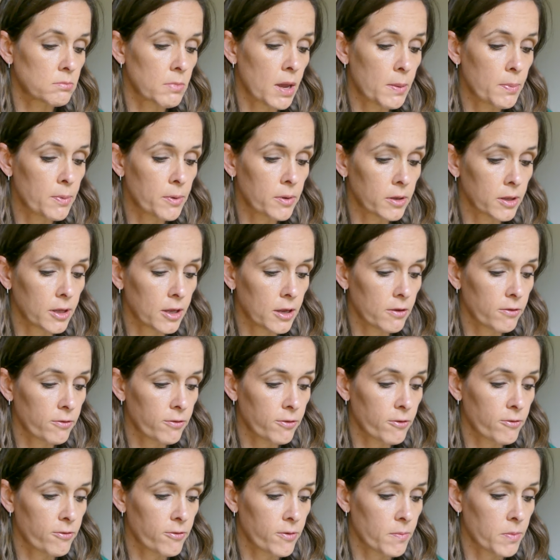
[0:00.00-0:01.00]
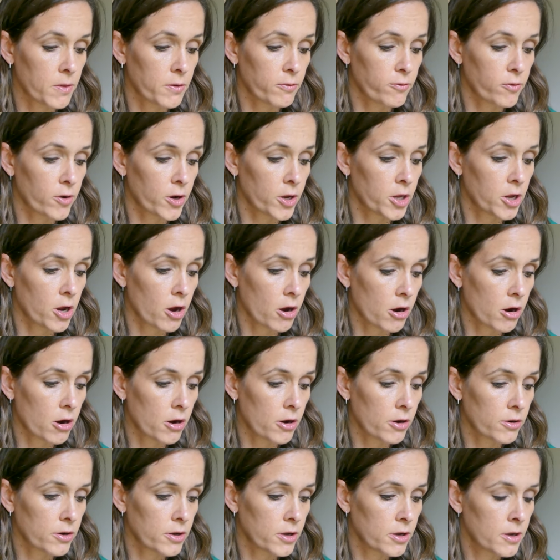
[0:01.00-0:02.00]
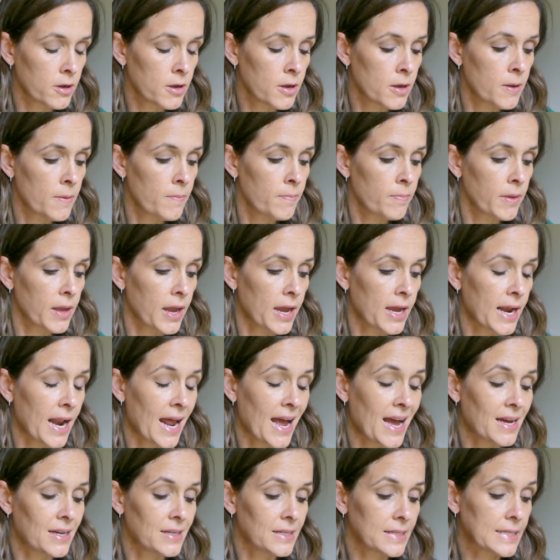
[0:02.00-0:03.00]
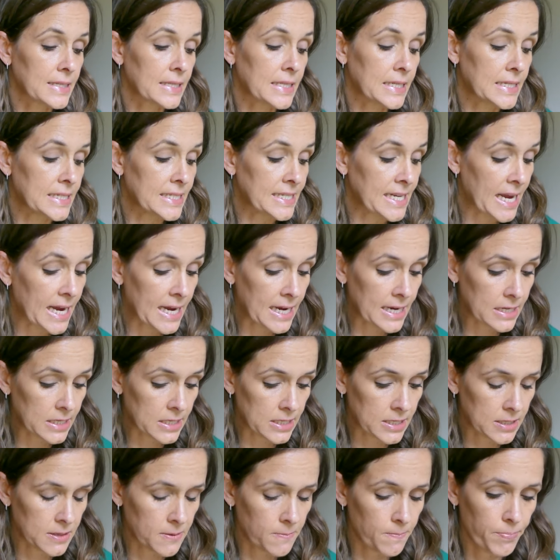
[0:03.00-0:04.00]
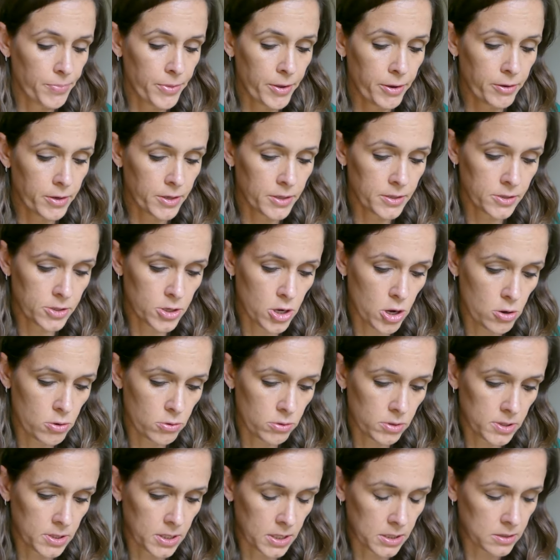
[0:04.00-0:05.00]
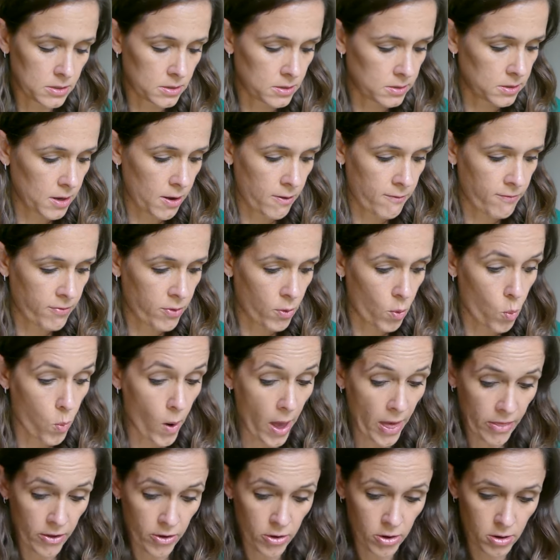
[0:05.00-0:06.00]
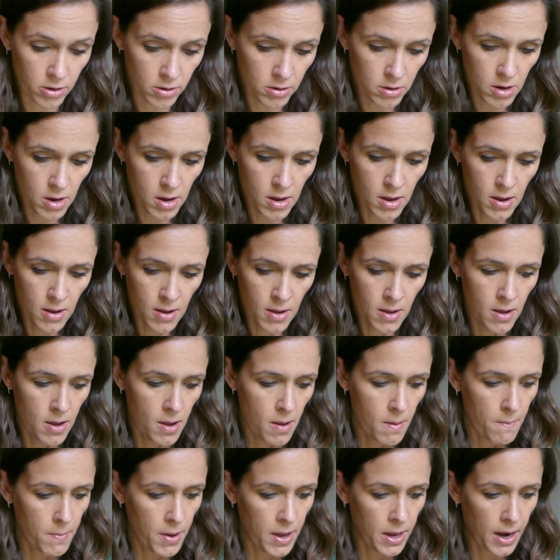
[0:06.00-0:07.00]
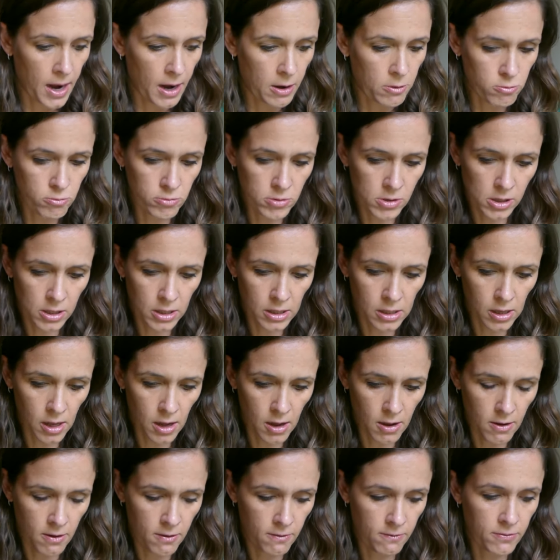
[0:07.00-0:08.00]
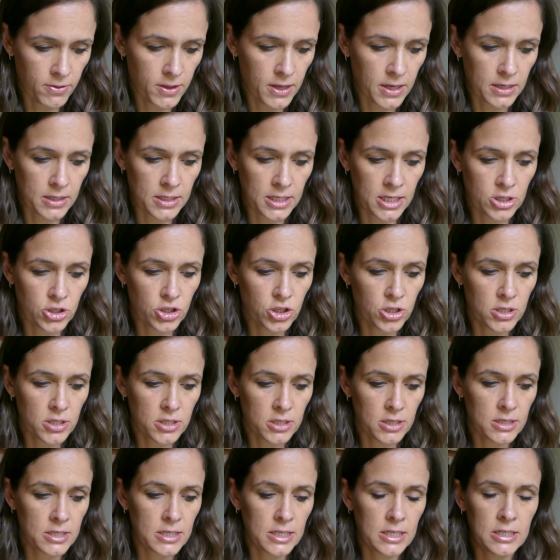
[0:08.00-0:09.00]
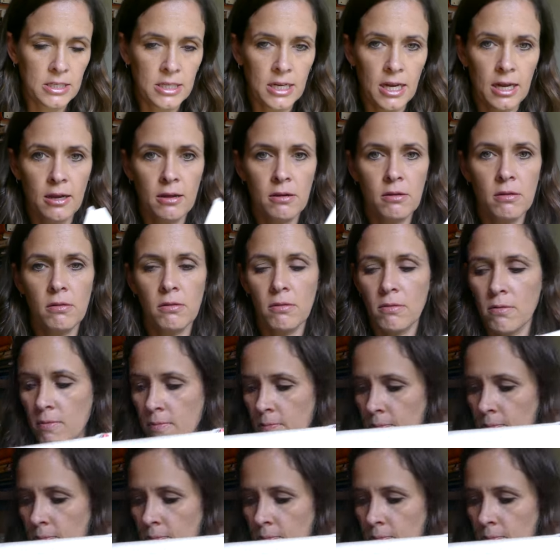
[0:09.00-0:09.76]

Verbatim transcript: maple leaf from the front yard. It has the date. There is no sense of the weather, but I really love the attention to detail,